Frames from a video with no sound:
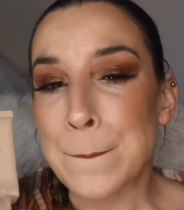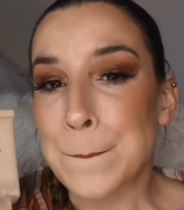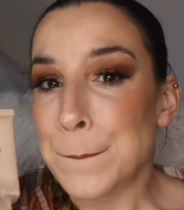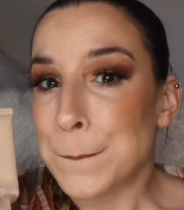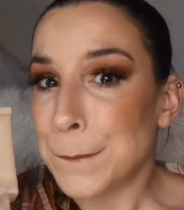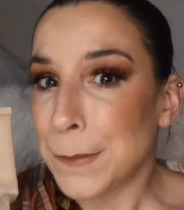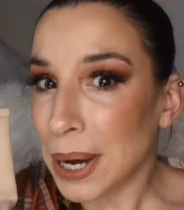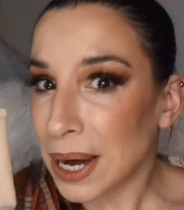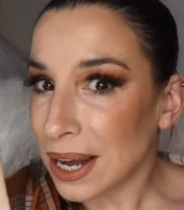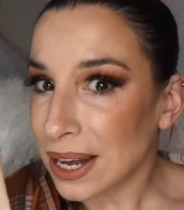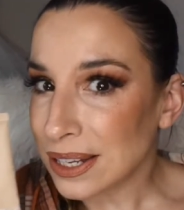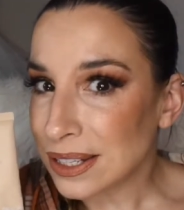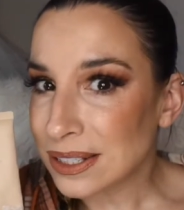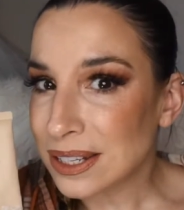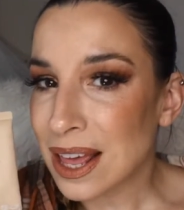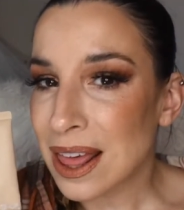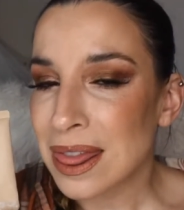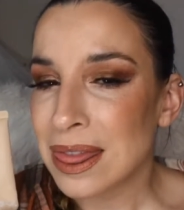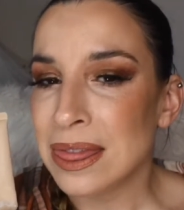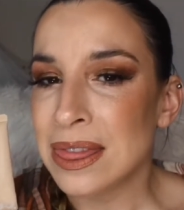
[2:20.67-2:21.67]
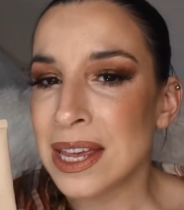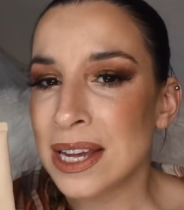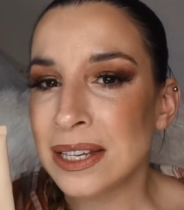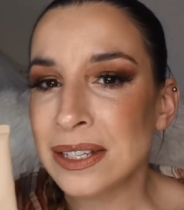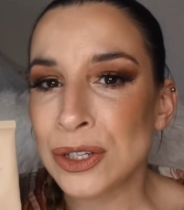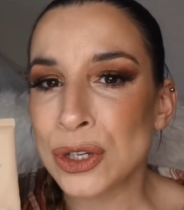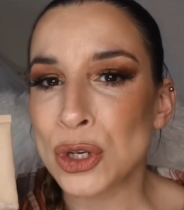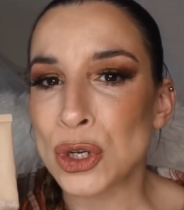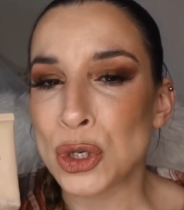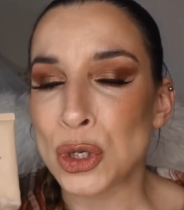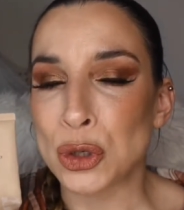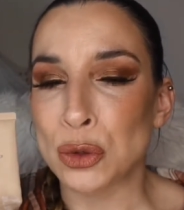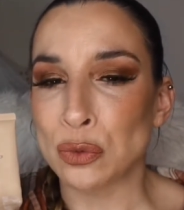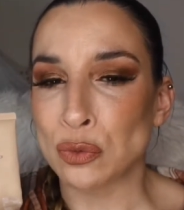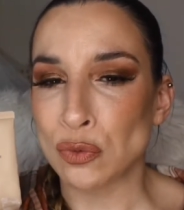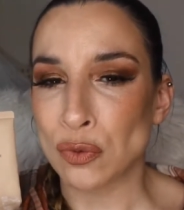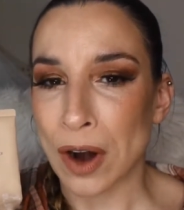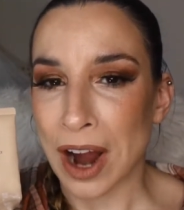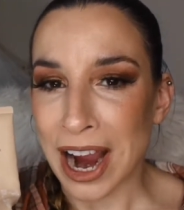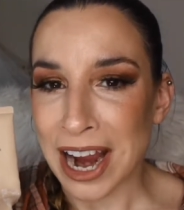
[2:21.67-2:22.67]
but this
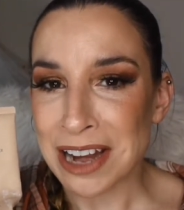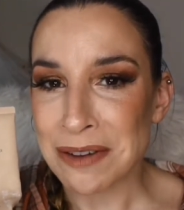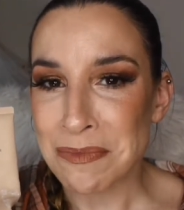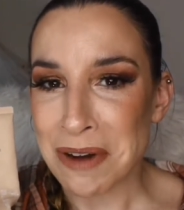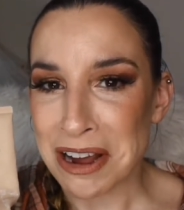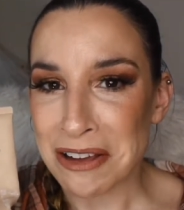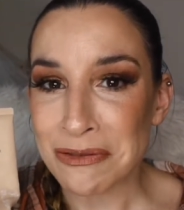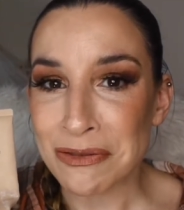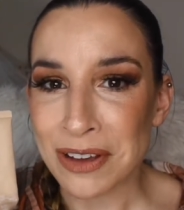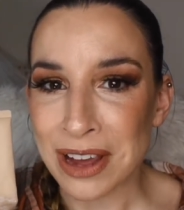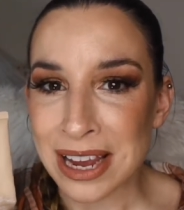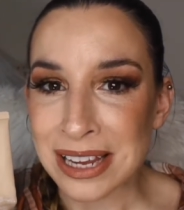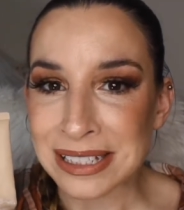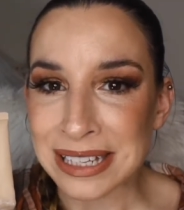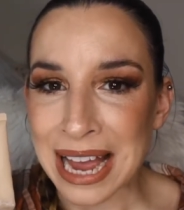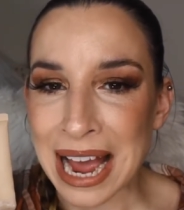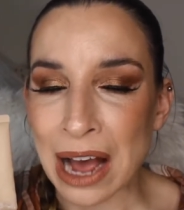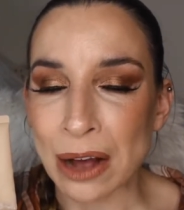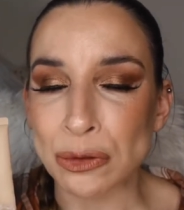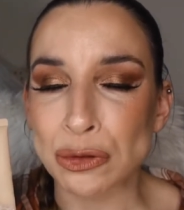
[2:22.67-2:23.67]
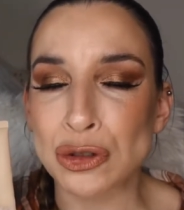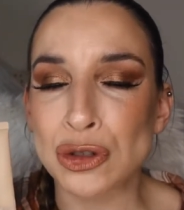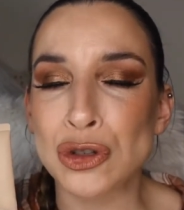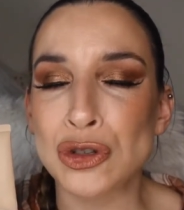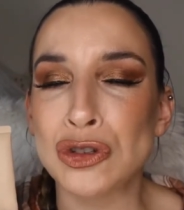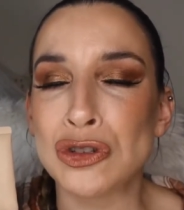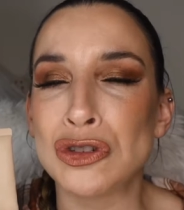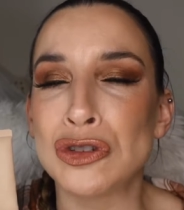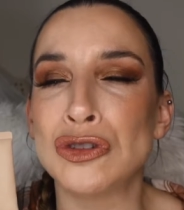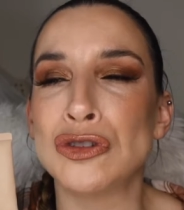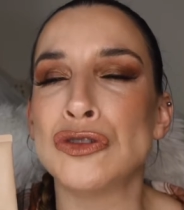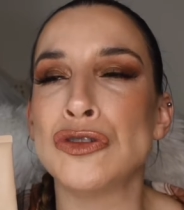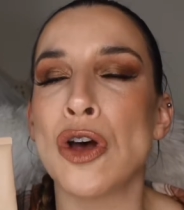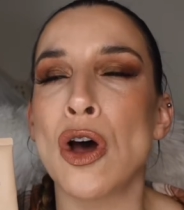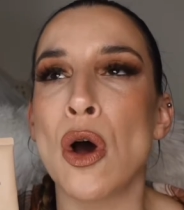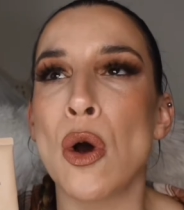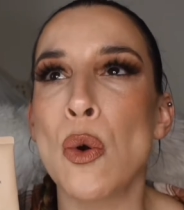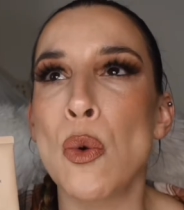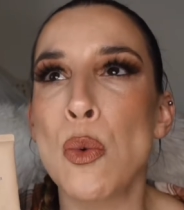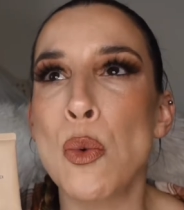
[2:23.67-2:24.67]
dried my face out
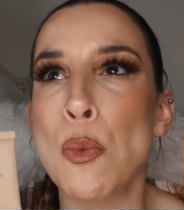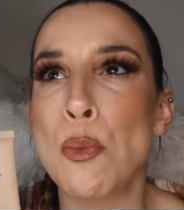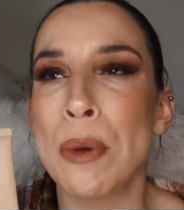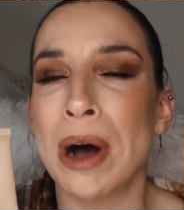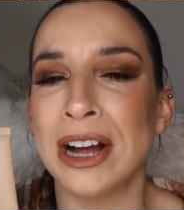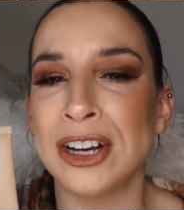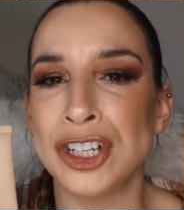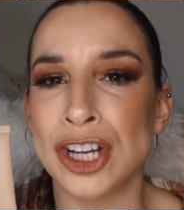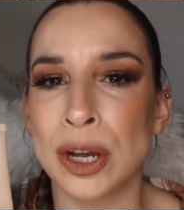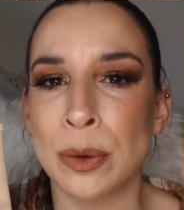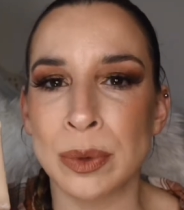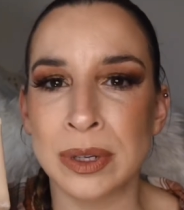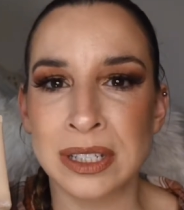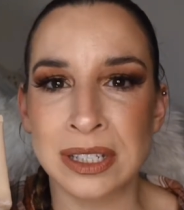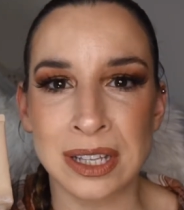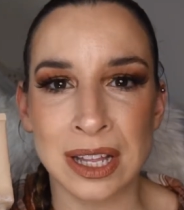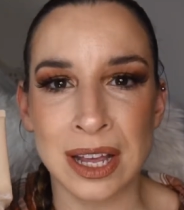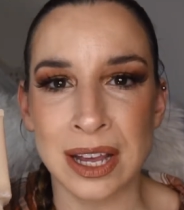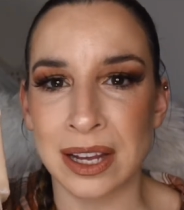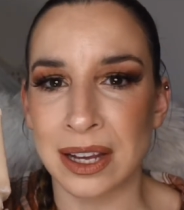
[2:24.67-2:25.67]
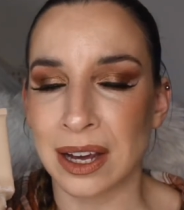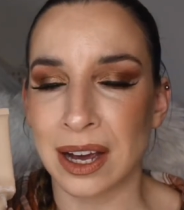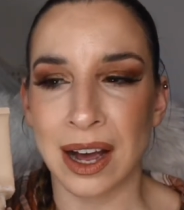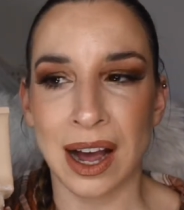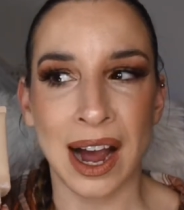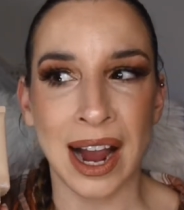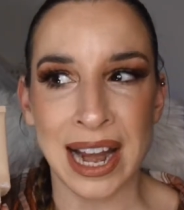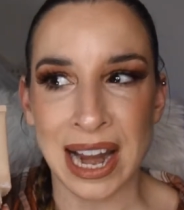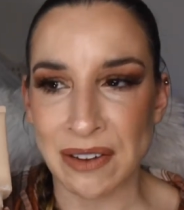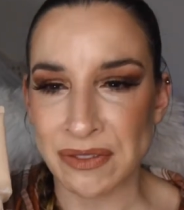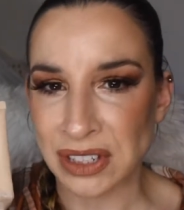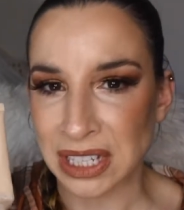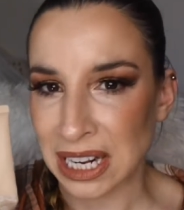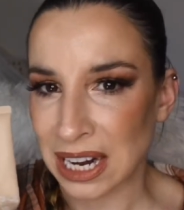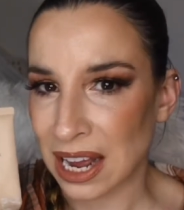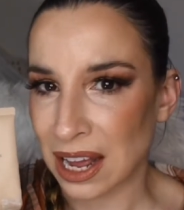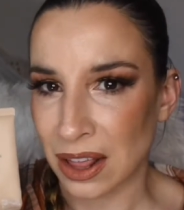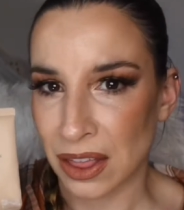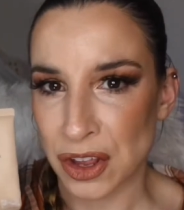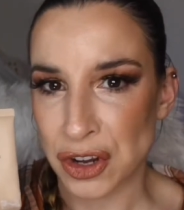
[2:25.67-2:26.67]
so much. It was like I'd have to get
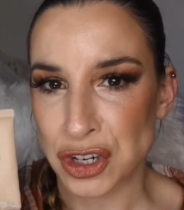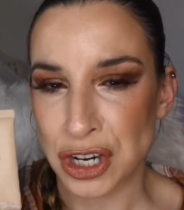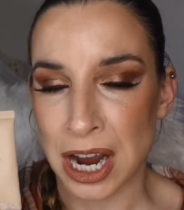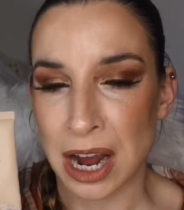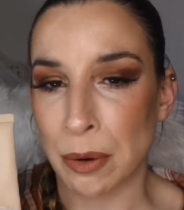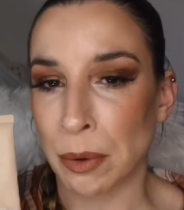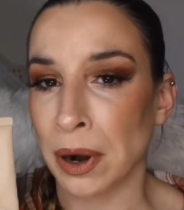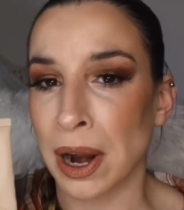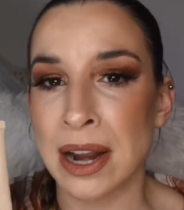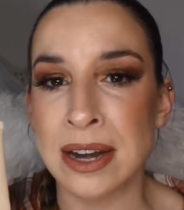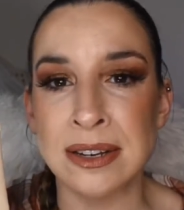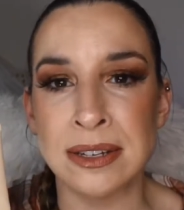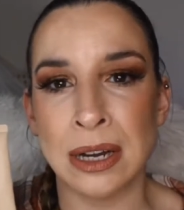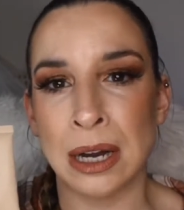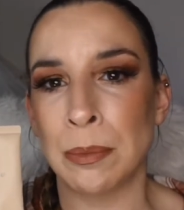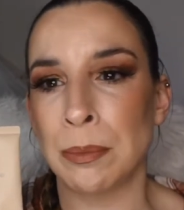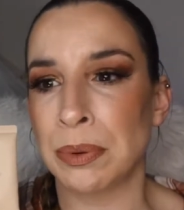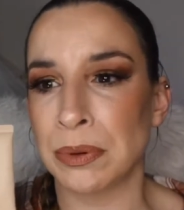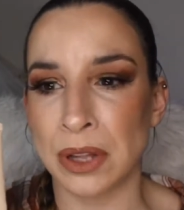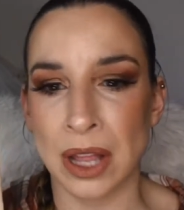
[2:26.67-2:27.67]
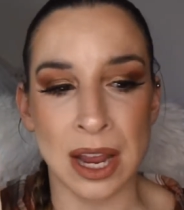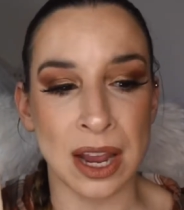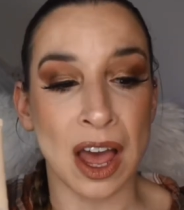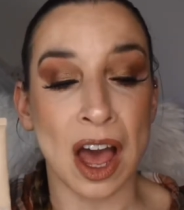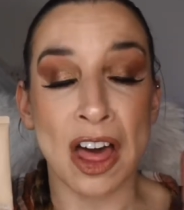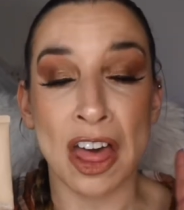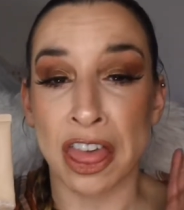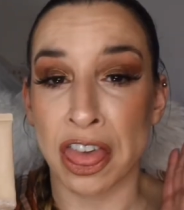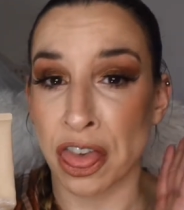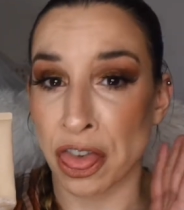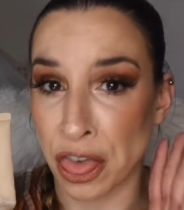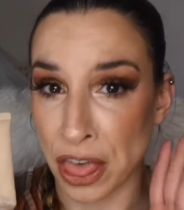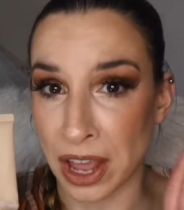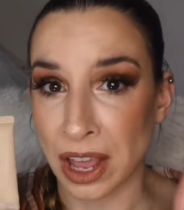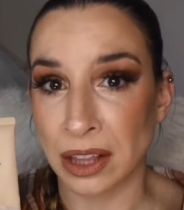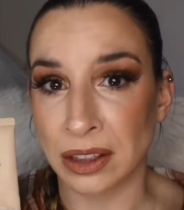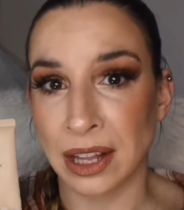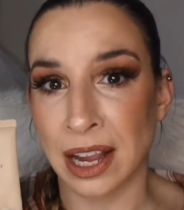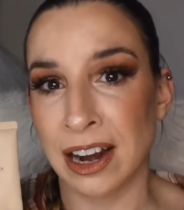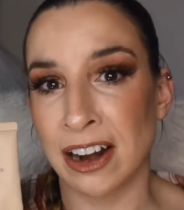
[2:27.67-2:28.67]
out of the shower and dump like a thick
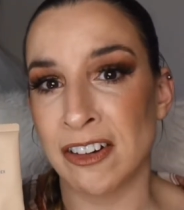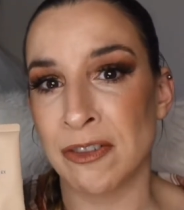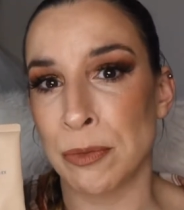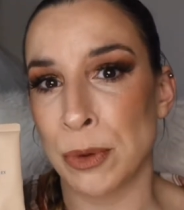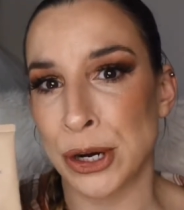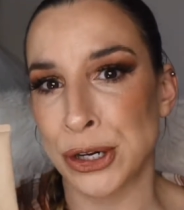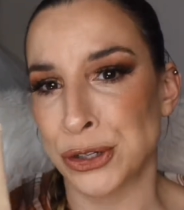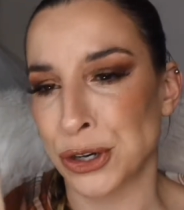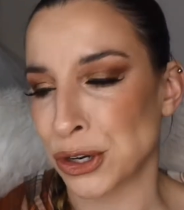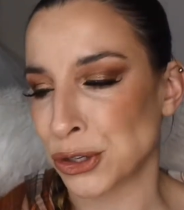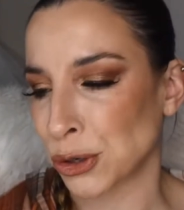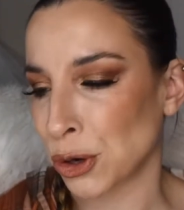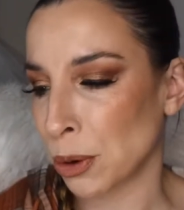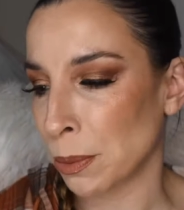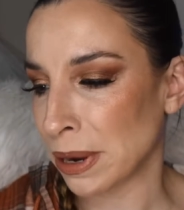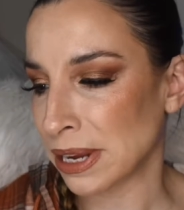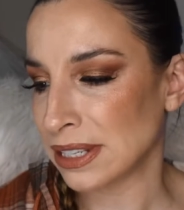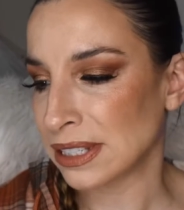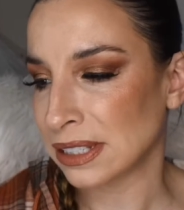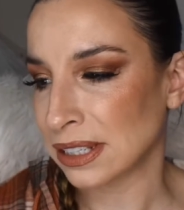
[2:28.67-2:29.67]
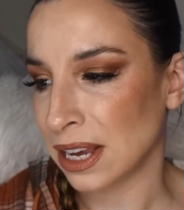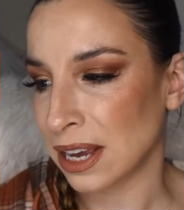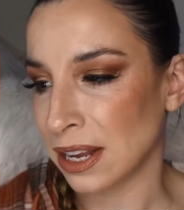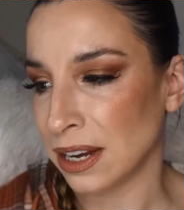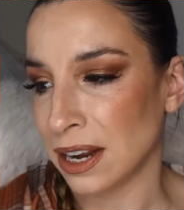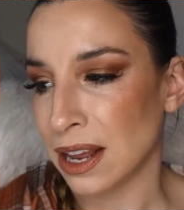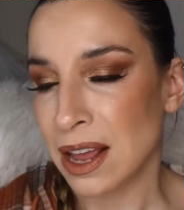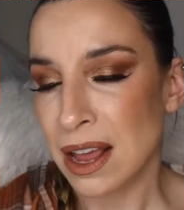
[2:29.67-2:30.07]
layer of moisturizer on my skin.